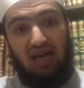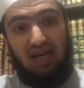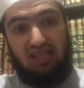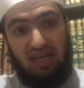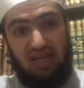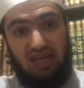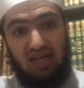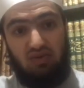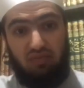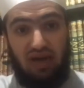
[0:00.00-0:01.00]
attacking
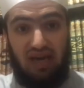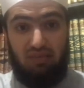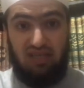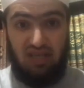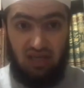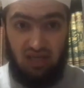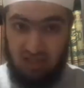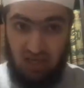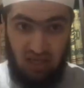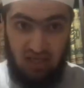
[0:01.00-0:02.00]
us with bad habits again,
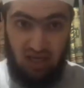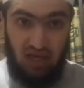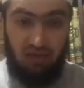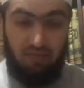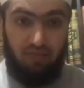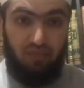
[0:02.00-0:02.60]
inshallah ta'ala.